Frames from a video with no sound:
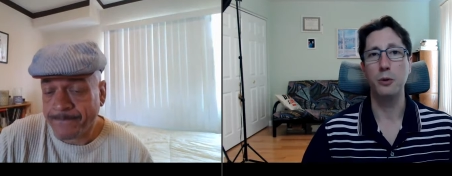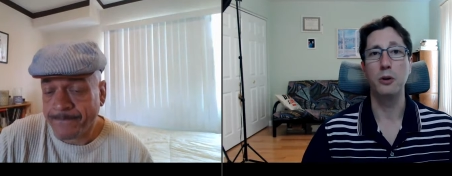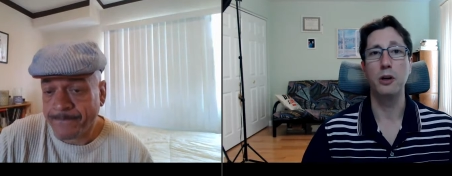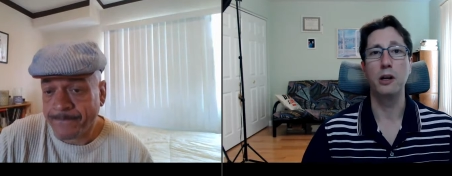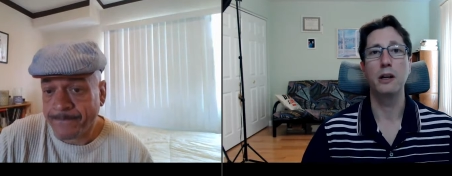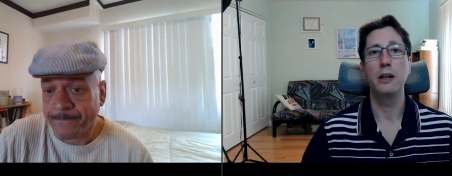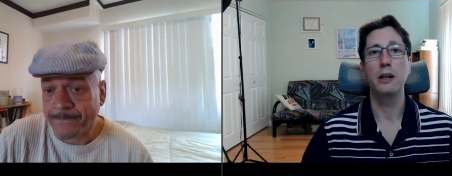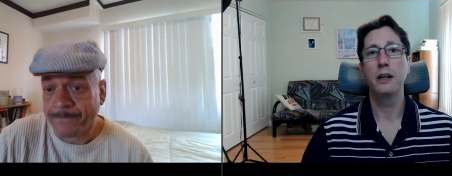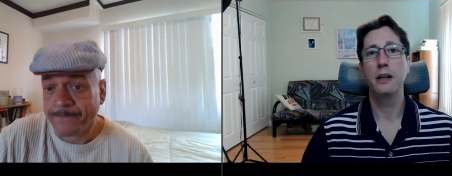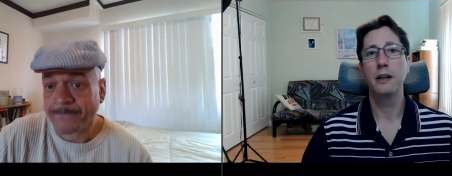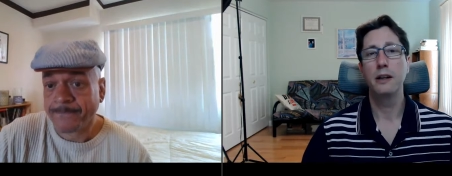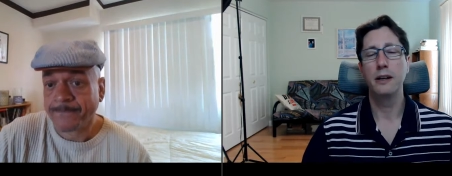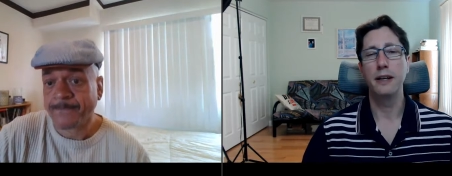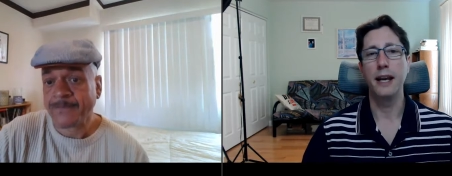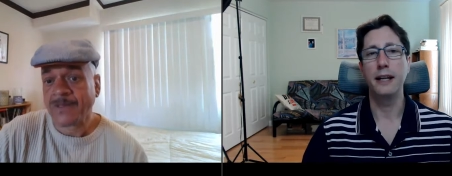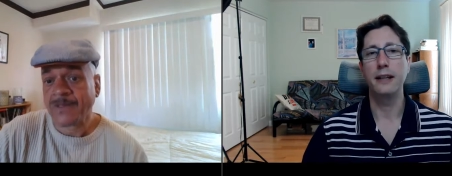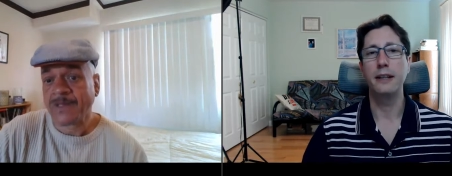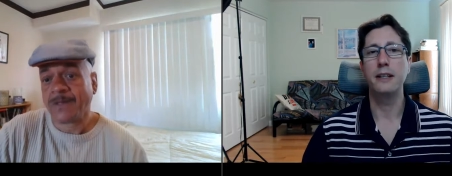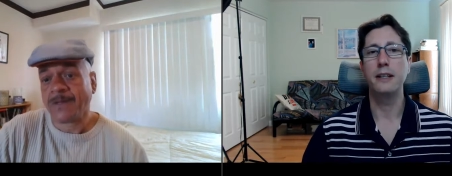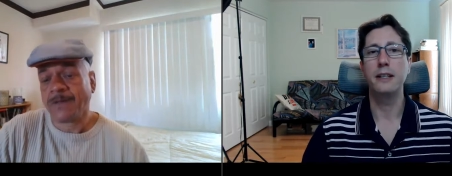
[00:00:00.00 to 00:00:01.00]
Speaker 1: who are
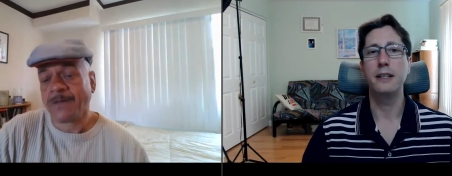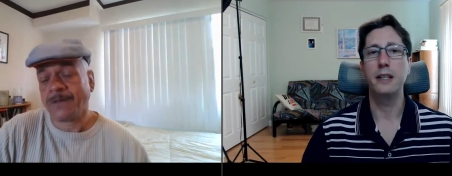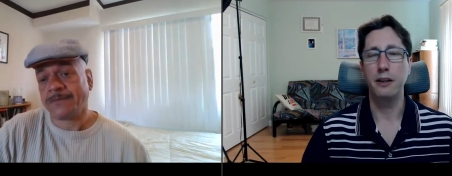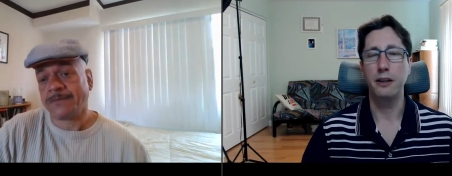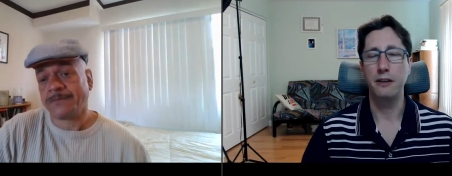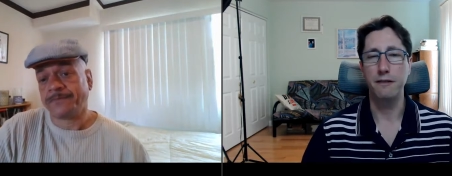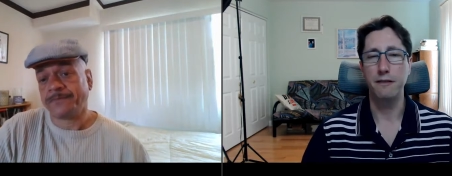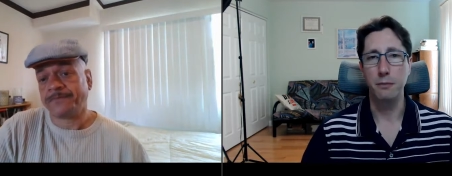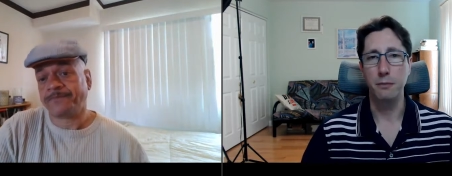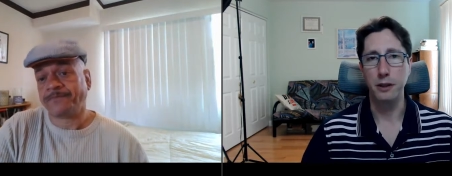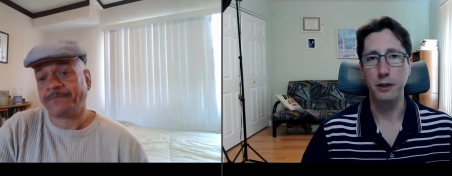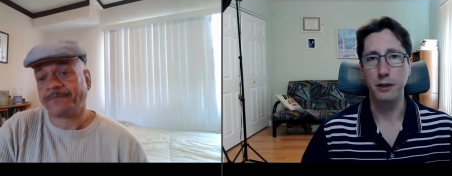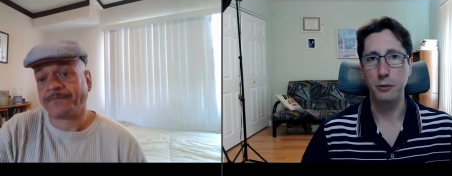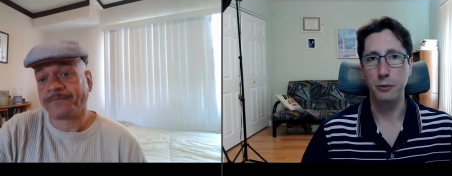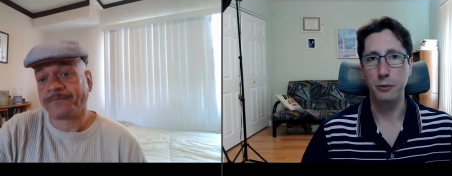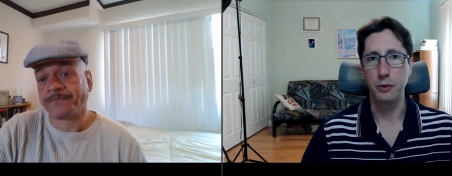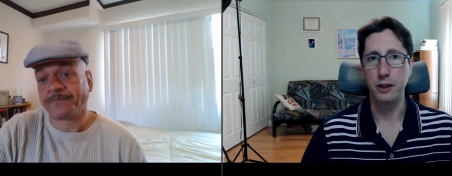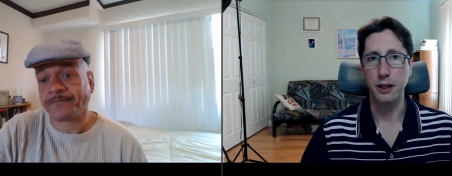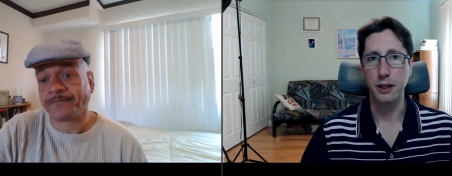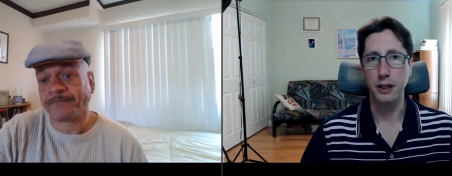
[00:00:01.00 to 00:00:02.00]
not necessarily
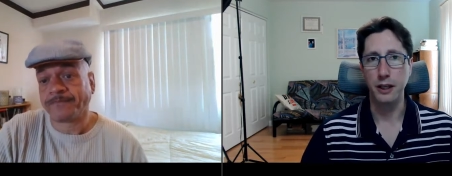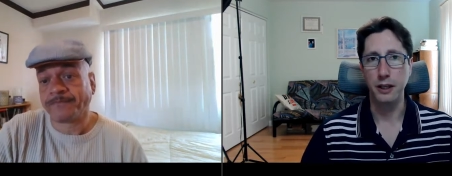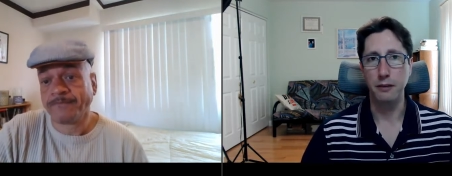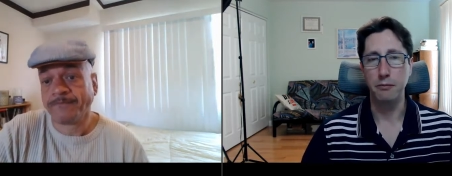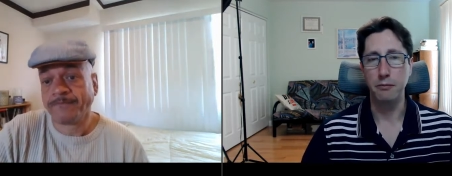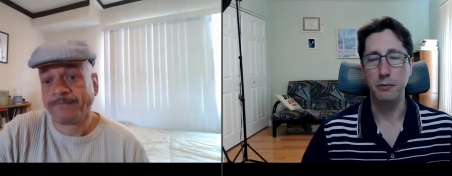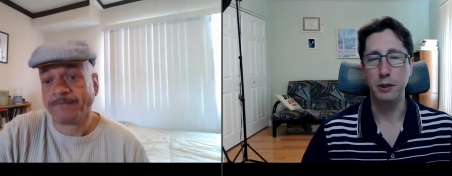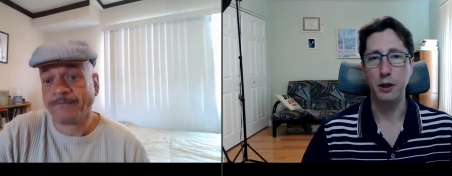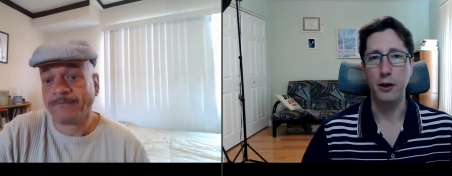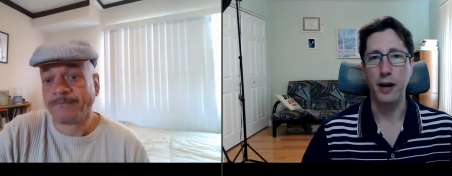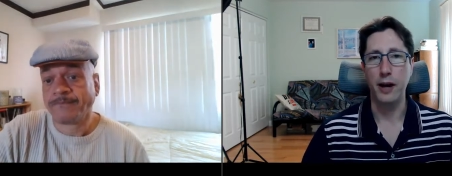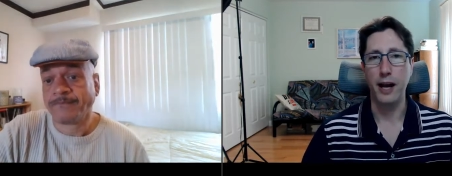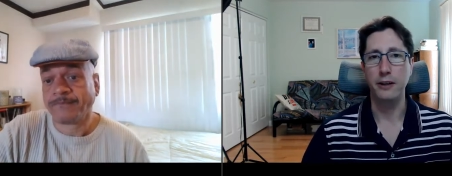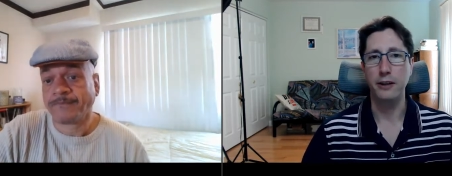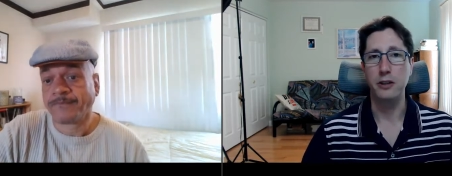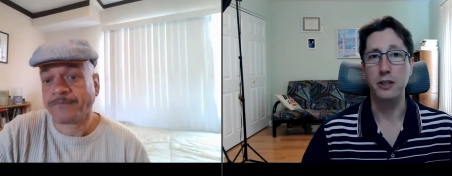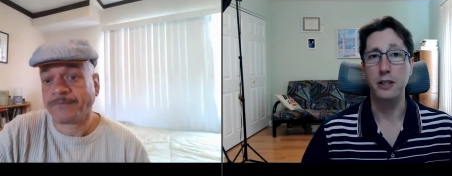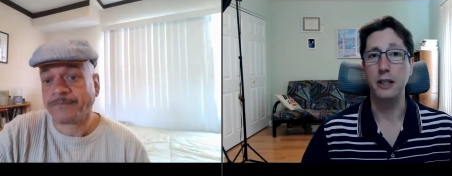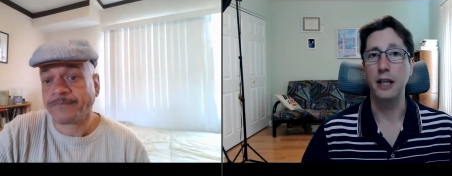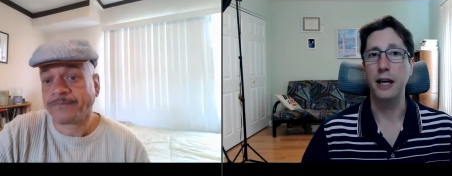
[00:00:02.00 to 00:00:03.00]
familiar with the you know
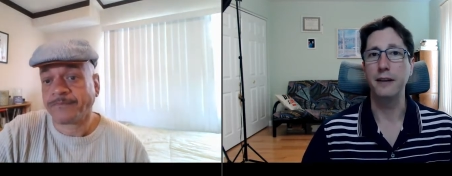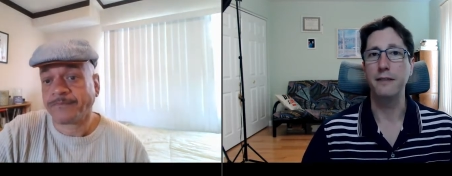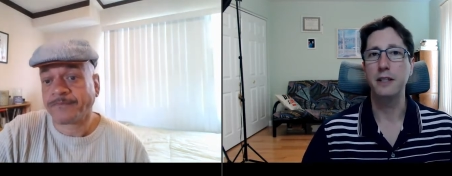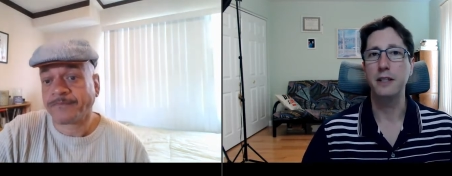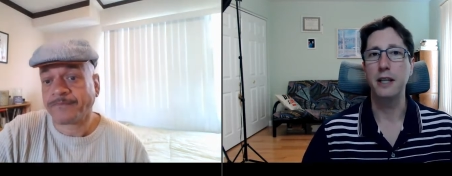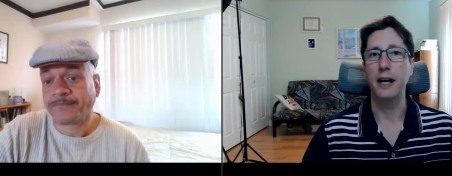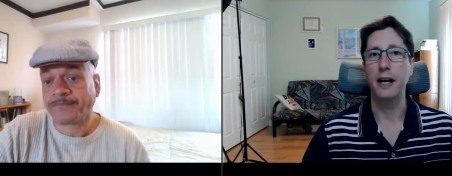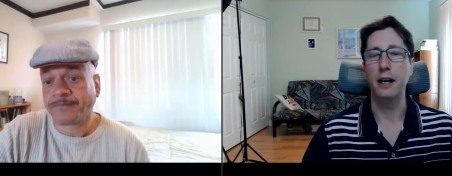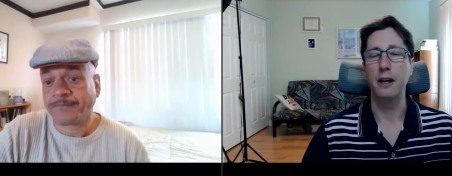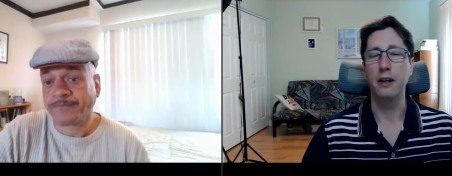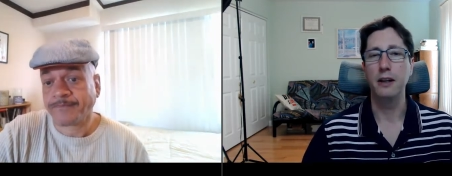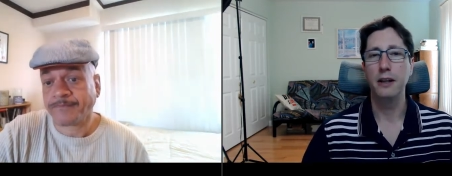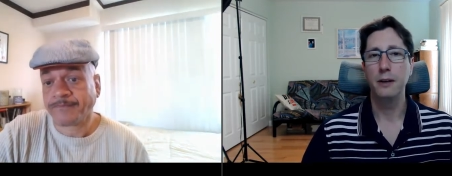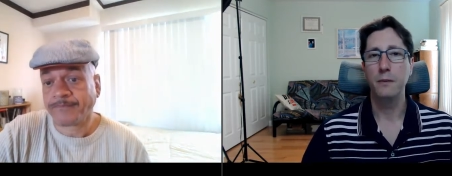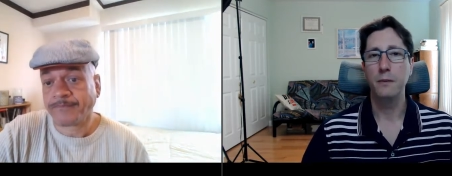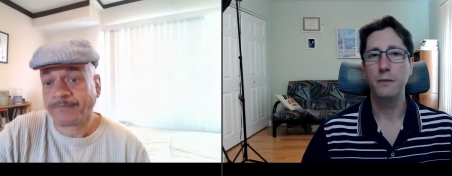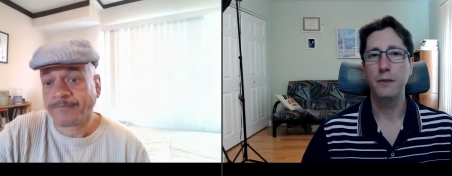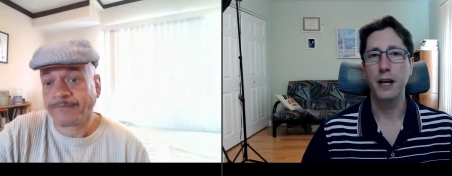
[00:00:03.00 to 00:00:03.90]
actor's lifestyle,